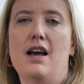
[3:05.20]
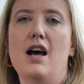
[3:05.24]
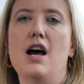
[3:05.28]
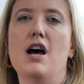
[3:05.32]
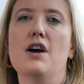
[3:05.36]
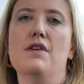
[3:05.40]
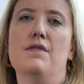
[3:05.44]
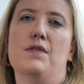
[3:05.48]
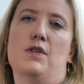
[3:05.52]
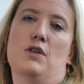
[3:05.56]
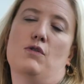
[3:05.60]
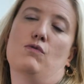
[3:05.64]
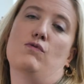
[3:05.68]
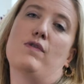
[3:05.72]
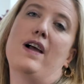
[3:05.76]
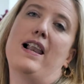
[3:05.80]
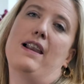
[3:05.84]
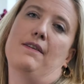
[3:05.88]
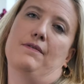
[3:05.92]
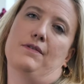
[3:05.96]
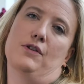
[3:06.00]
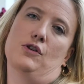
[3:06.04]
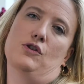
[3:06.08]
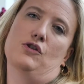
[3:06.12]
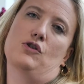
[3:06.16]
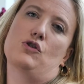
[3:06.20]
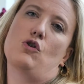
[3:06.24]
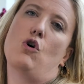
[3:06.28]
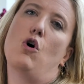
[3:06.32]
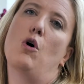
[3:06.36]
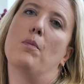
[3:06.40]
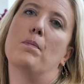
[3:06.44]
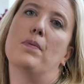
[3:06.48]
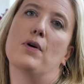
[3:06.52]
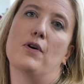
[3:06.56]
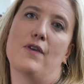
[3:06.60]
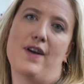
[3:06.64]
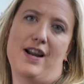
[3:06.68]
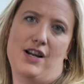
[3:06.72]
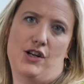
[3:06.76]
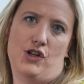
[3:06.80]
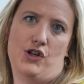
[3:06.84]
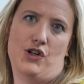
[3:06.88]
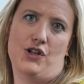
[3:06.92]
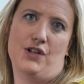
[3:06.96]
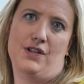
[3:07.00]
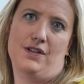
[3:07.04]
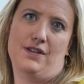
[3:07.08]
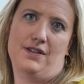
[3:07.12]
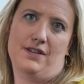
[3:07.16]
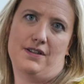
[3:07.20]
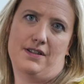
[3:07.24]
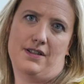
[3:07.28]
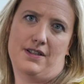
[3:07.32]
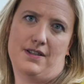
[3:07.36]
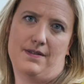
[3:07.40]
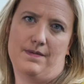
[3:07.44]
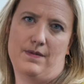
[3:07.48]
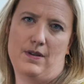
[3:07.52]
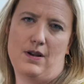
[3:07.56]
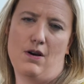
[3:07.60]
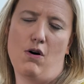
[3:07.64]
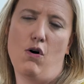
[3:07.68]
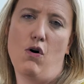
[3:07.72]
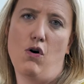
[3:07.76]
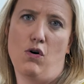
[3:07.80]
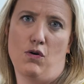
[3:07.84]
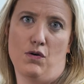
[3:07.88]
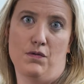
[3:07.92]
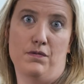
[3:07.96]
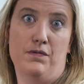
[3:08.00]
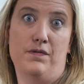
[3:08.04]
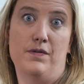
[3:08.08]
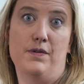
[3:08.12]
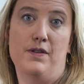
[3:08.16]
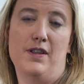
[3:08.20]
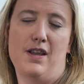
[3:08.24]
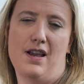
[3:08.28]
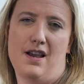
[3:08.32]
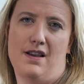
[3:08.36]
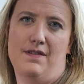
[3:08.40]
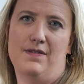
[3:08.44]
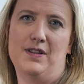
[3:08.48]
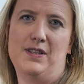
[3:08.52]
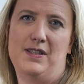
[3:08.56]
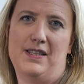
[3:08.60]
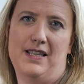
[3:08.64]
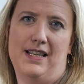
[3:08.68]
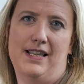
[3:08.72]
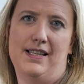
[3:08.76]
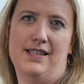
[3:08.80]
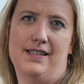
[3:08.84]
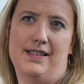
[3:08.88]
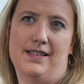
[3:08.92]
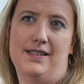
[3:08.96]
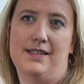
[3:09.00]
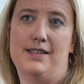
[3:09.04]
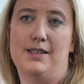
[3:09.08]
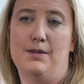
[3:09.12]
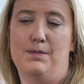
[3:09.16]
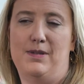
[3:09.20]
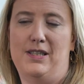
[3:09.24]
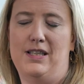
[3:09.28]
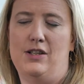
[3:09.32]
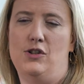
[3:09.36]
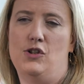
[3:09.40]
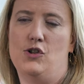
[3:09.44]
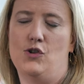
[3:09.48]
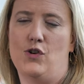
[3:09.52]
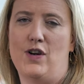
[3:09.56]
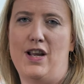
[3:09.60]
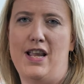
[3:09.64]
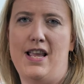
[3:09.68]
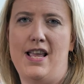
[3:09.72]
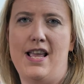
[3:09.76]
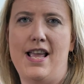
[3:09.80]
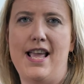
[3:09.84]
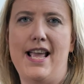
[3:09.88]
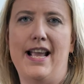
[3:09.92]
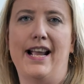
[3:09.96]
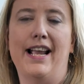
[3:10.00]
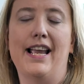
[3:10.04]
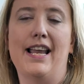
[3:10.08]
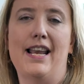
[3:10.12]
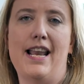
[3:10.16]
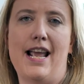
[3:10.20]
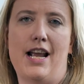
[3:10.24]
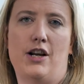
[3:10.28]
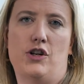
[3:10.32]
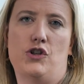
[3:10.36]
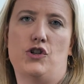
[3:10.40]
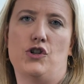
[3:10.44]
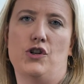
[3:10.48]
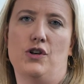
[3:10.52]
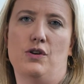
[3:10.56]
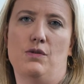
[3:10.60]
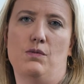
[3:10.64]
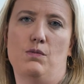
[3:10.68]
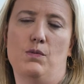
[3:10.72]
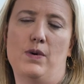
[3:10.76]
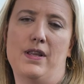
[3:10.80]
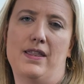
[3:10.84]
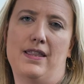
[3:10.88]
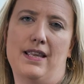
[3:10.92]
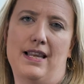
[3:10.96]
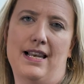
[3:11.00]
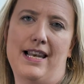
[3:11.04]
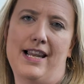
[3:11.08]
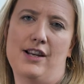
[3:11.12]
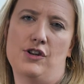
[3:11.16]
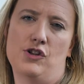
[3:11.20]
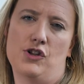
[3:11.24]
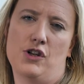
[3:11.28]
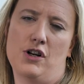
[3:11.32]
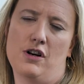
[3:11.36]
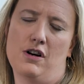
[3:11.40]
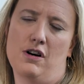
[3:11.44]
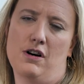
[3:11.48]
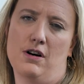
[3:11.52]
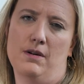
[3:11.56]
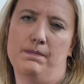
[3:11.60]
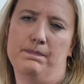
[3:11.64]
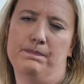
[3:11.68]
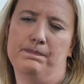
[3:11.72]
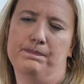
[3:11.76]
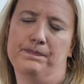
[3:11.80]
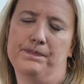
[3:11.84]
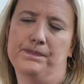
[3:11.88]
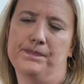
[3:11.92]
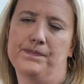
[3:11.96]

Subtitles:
over the relevant operations of the overseas subsidiary in connection with the alleged harm.